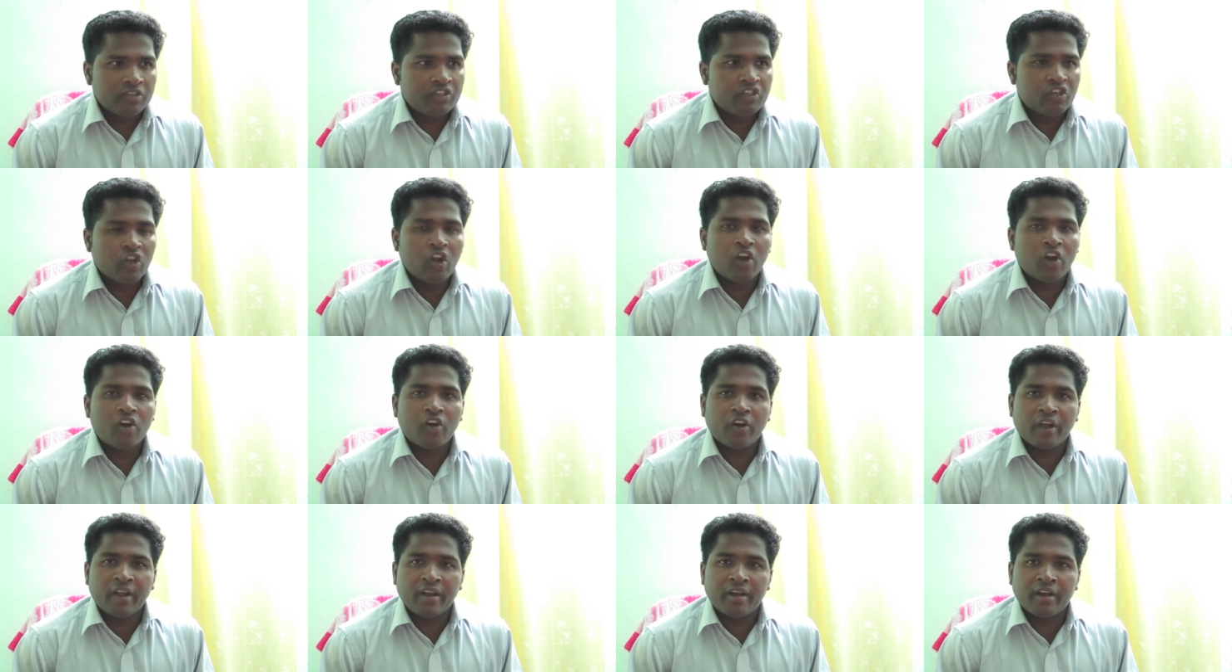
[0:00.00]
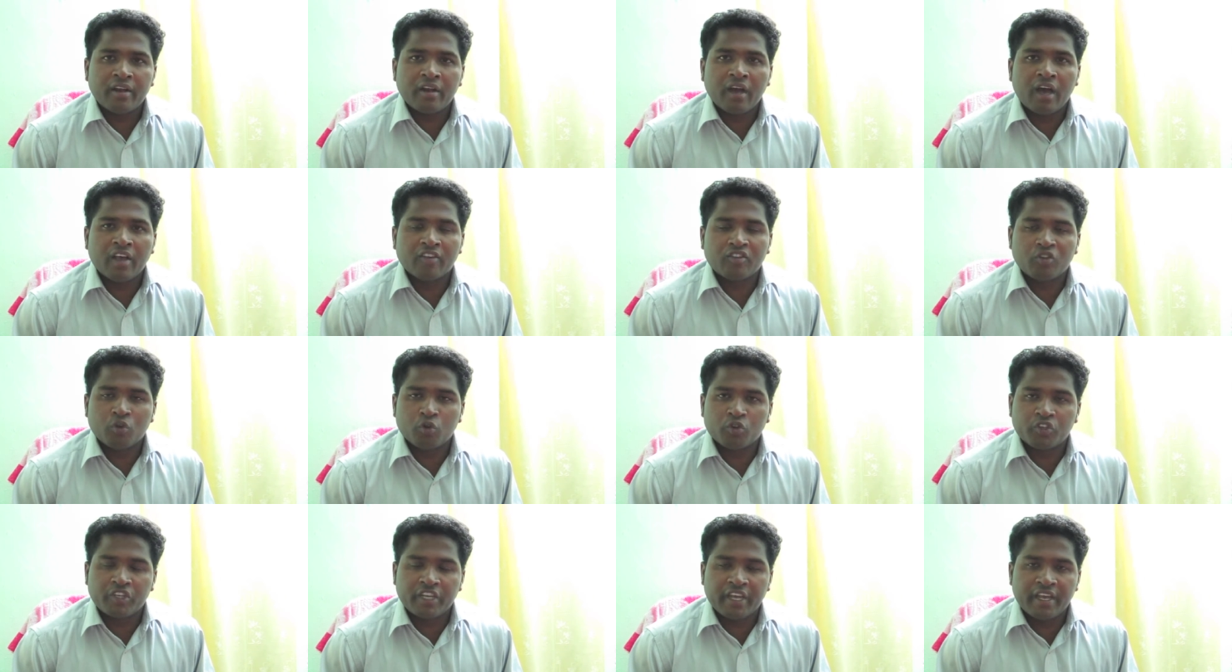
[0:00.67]
children
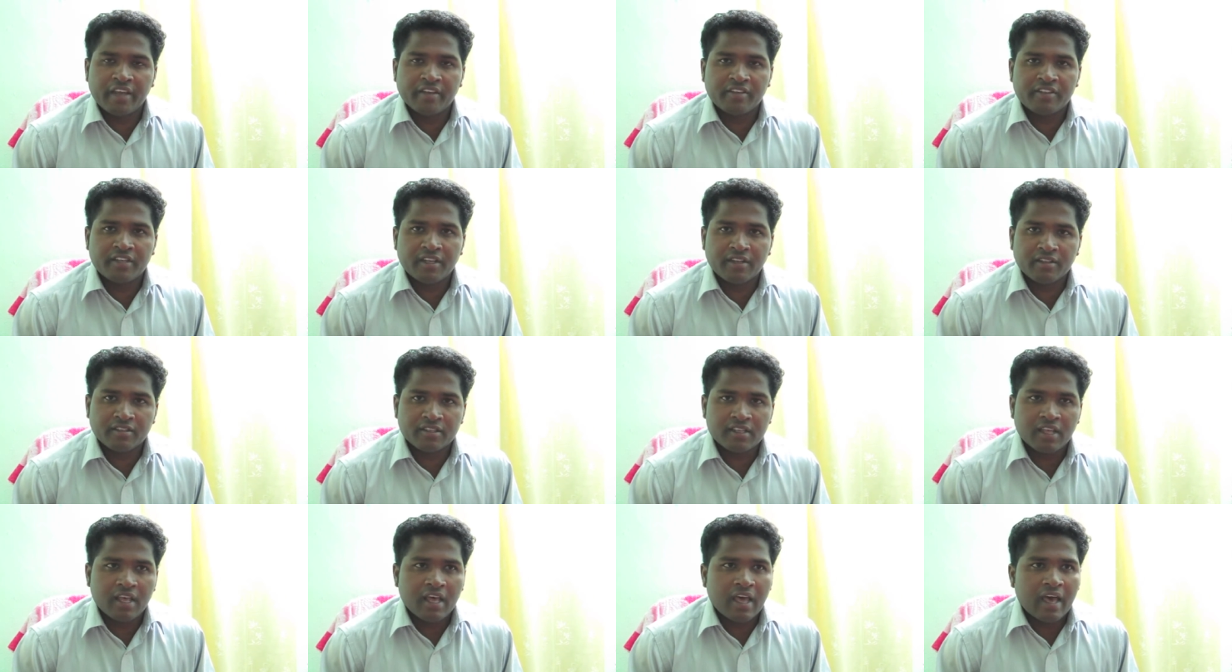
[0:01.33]
associations